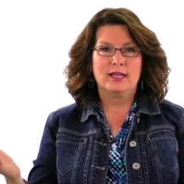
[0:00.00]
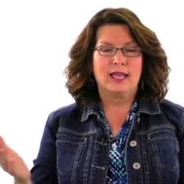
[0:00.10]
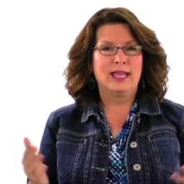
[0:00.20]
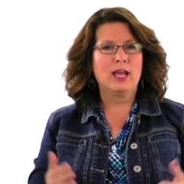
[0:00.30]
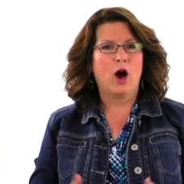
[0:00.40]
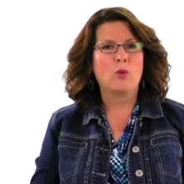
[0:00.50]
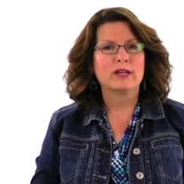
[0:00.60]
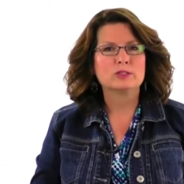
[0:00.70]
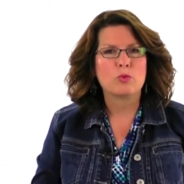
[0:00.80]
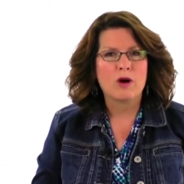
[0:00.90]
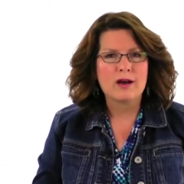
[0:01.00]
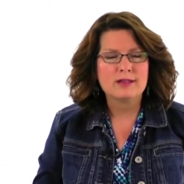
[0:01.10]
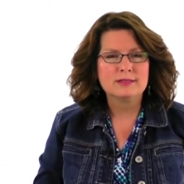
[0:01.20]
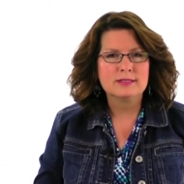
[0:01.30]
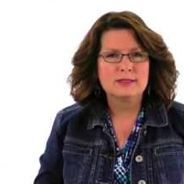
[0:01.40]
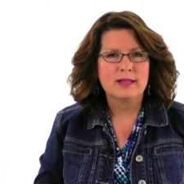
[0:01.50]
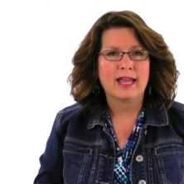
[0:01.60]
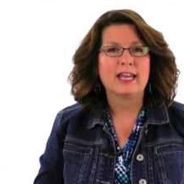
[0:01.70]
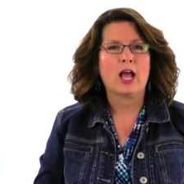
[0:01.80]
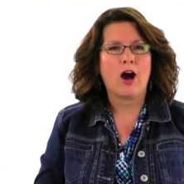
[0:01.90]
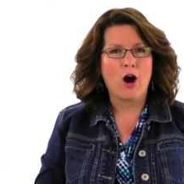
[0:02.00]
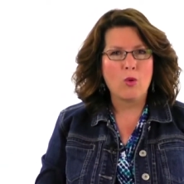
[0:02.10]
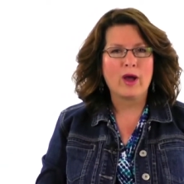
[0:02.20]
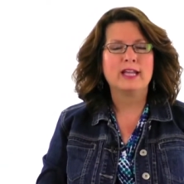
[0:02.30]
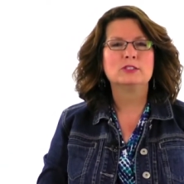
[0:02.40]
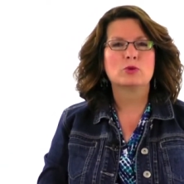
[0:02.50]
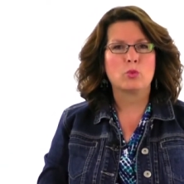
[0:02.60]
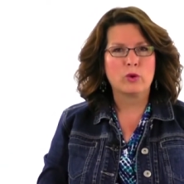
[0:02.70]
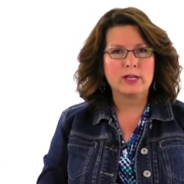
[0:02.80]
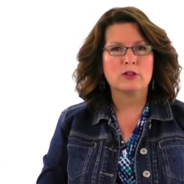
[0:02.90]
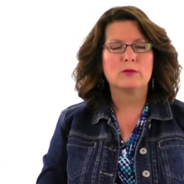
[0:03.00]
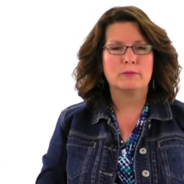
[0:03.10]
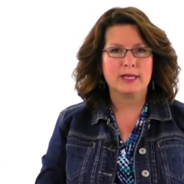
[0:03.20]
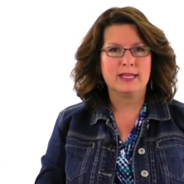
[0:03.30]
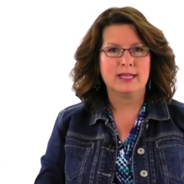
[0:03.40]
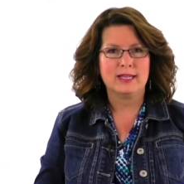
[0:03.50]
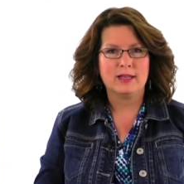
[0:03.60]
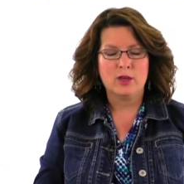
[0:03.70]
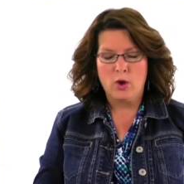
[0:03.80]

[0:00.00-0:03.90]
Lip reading: He always was and He always will be.